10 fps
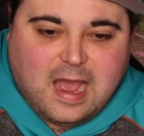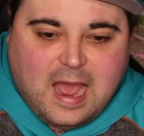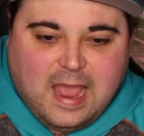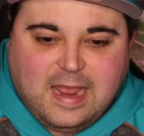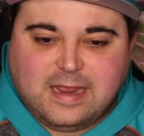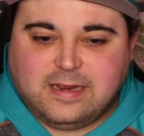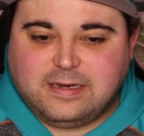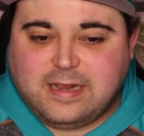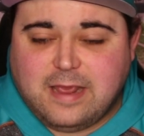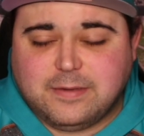
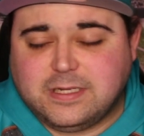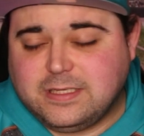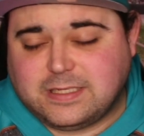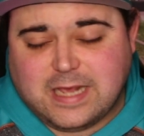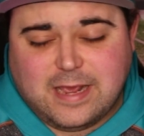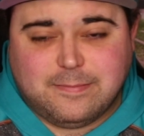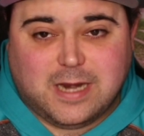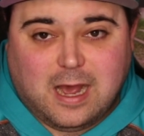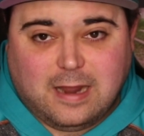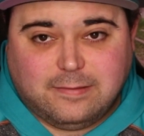I came into this game
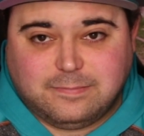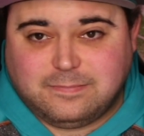not